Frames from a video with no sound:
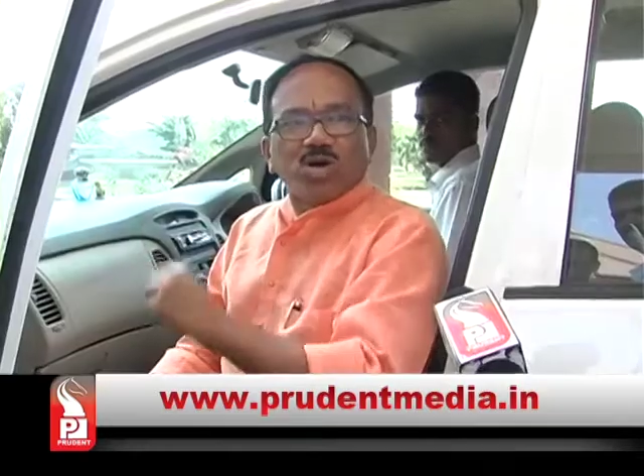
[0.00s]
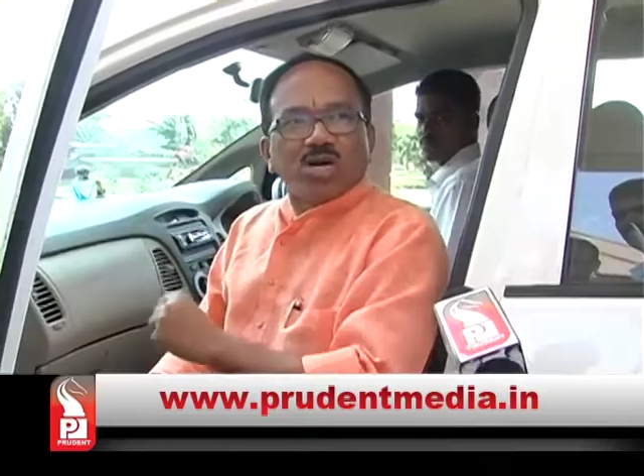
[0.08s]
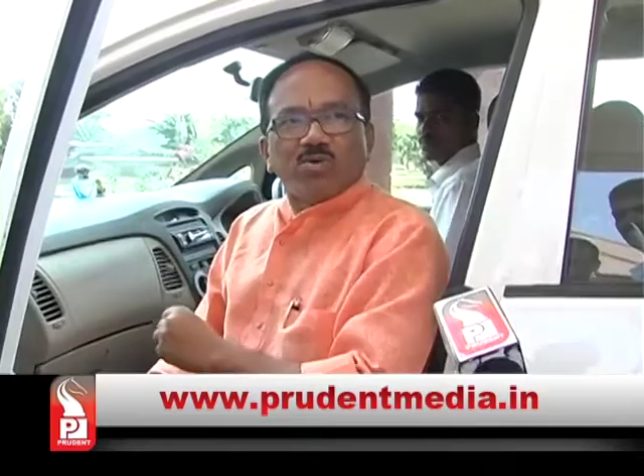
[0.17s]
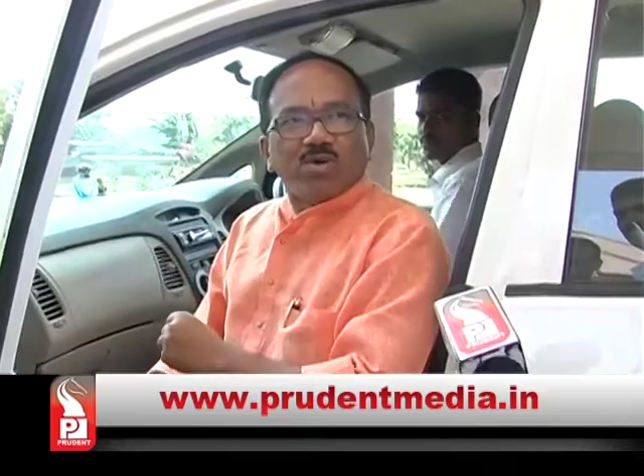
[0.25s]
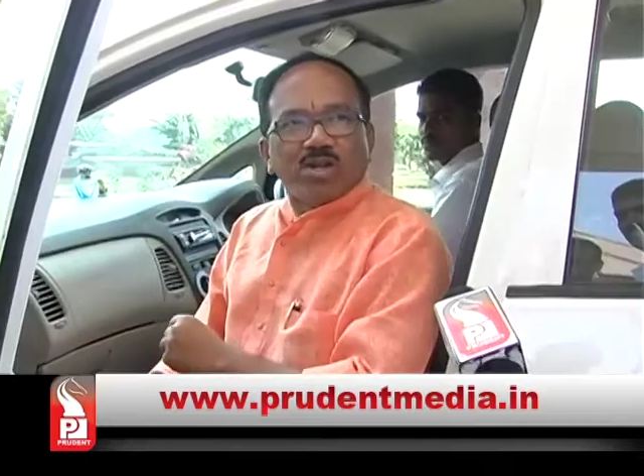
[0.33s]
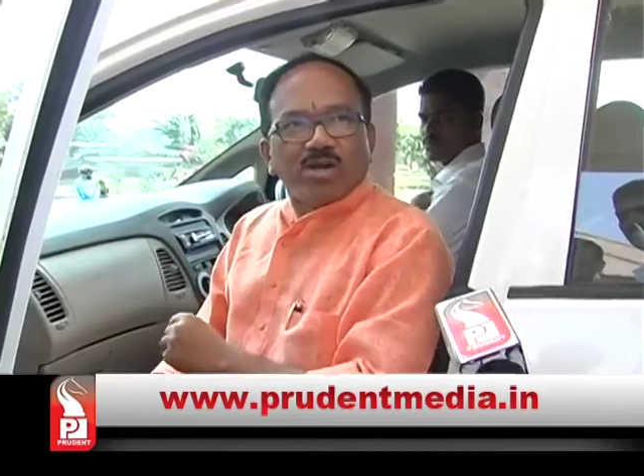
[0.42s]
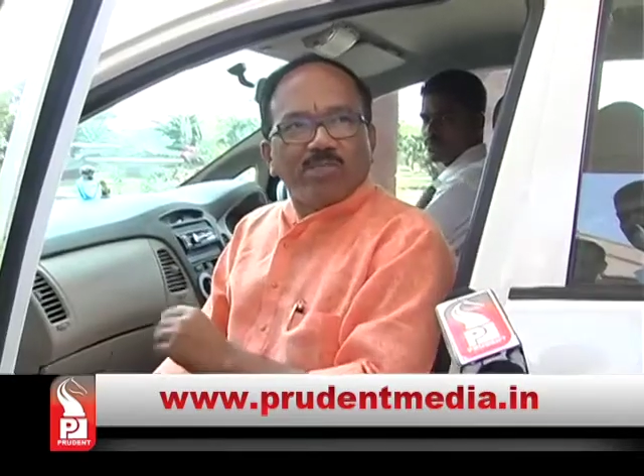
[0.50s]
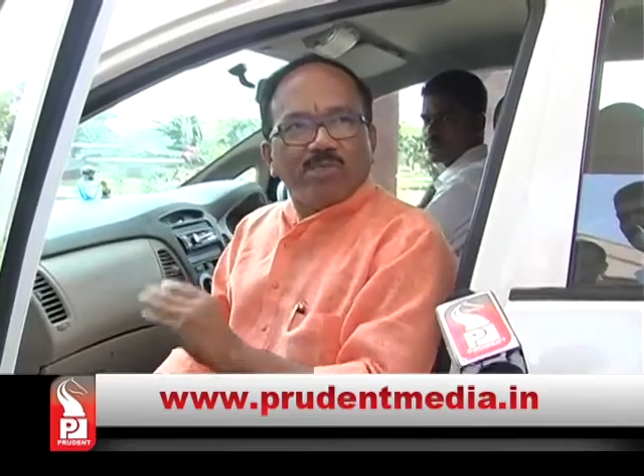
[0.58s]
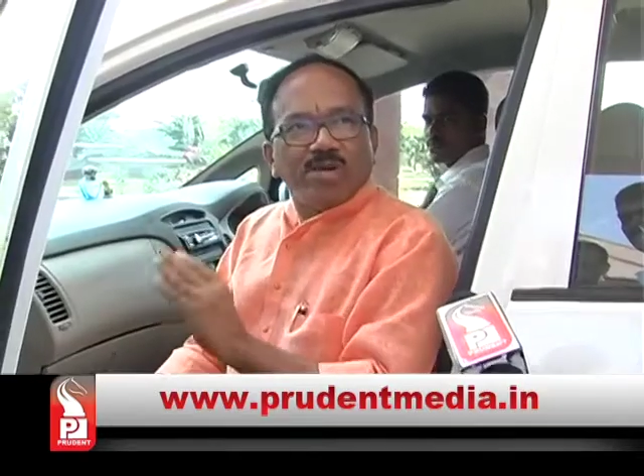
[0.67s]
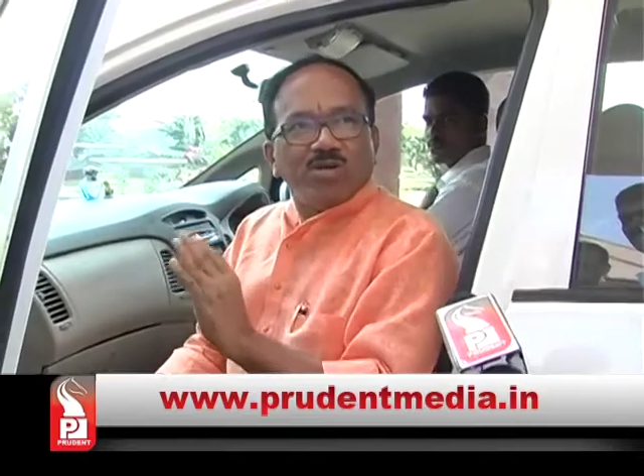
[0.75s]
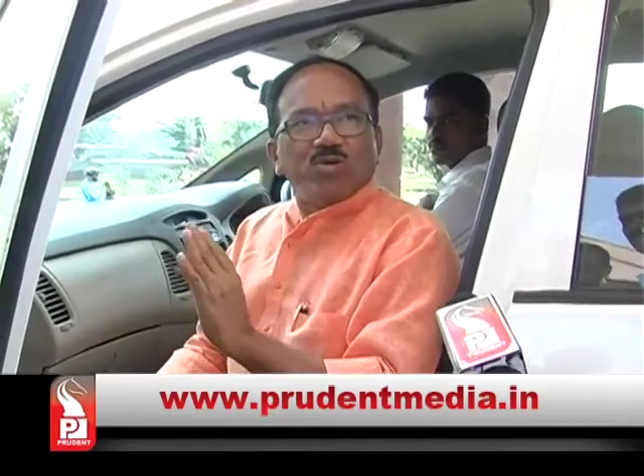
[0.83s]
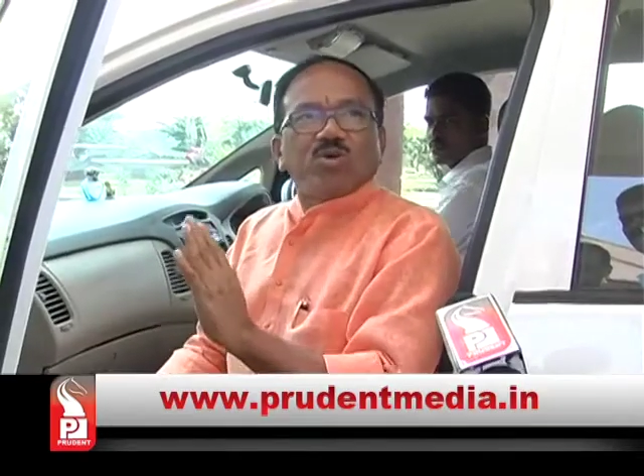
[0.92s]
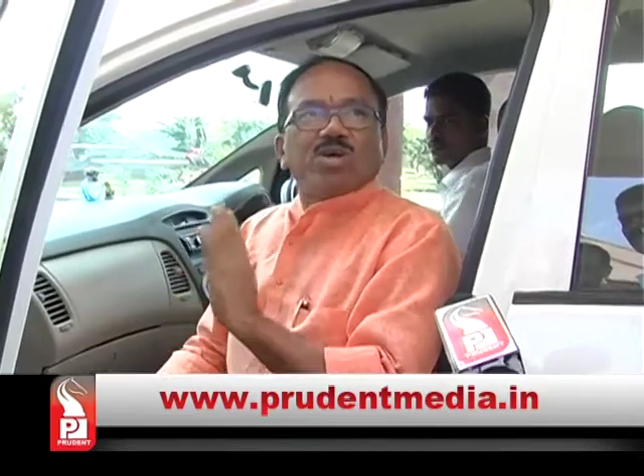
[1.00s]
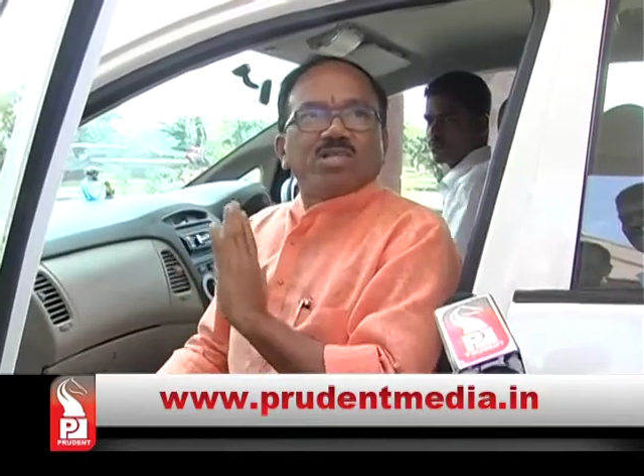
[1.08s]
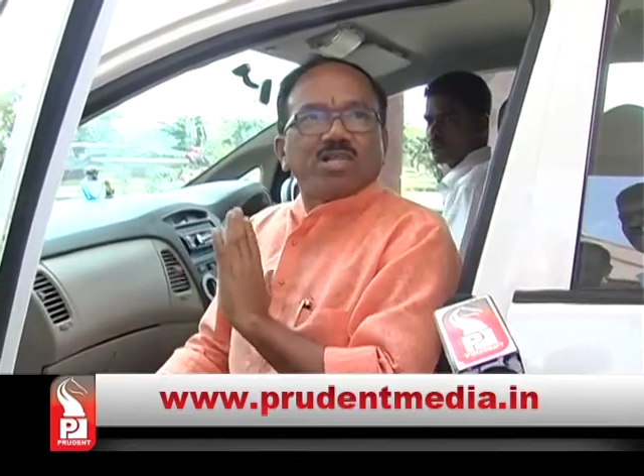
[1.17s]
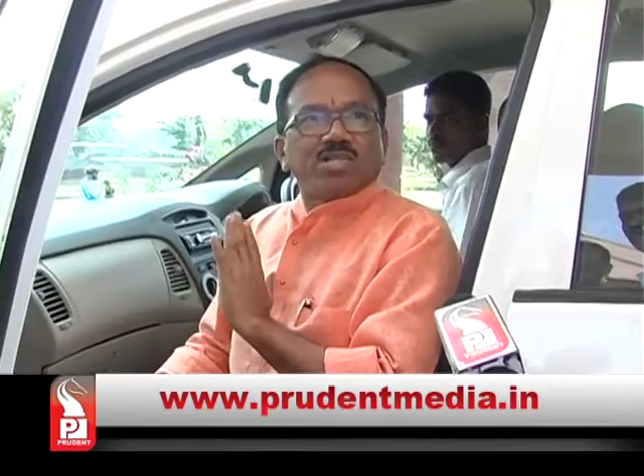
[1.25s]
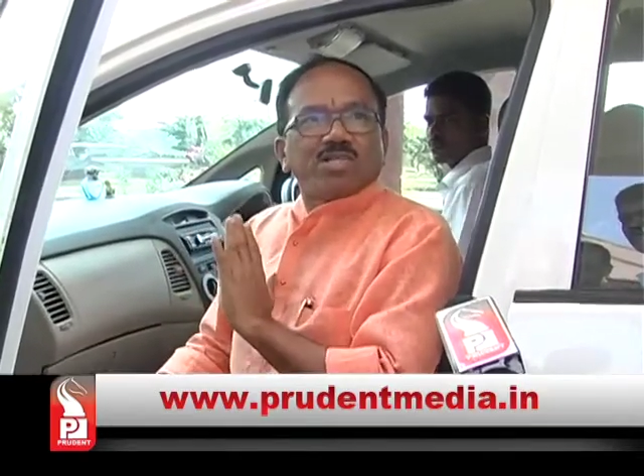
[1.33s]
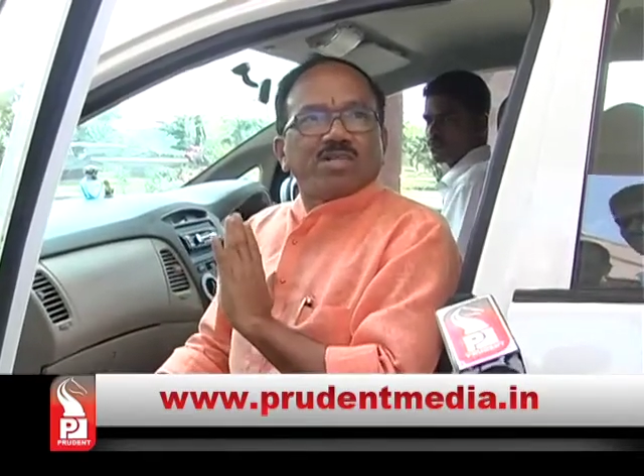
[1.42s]
Goa government has
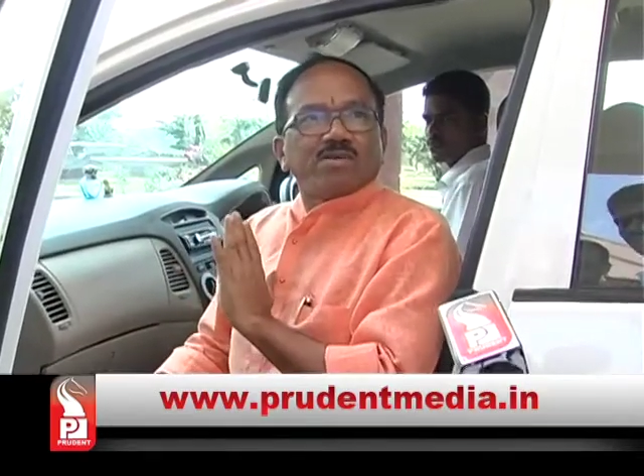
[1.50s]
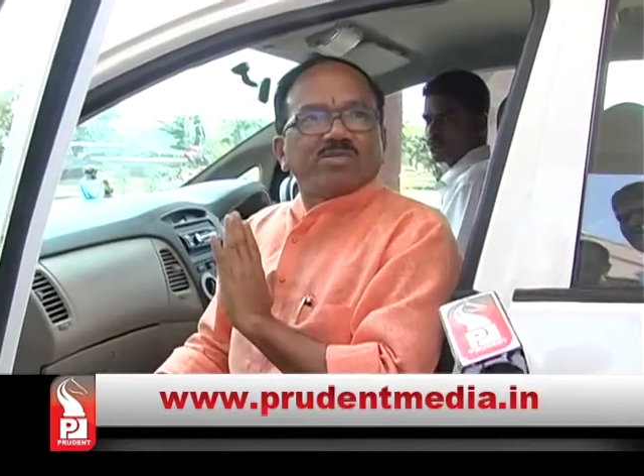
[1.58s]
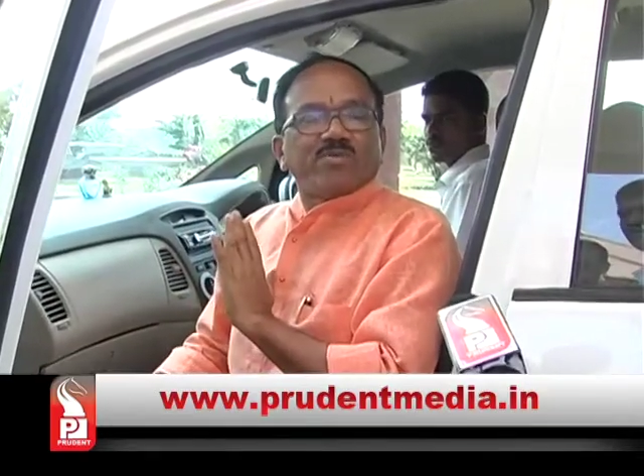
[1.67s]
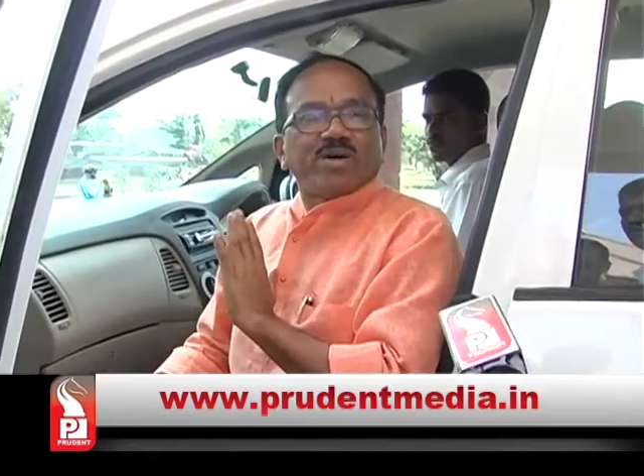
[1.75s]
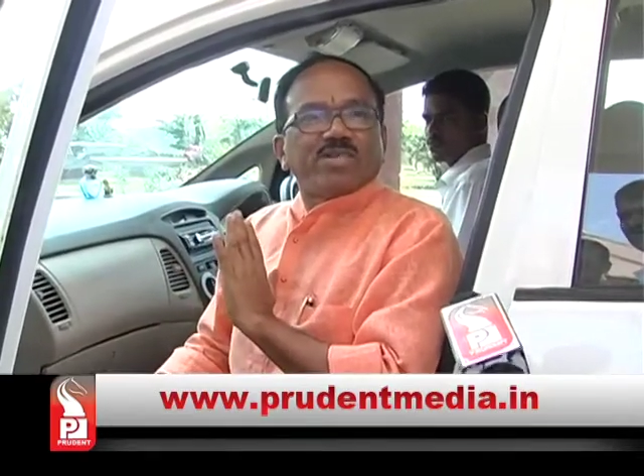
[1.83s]
filed re-counter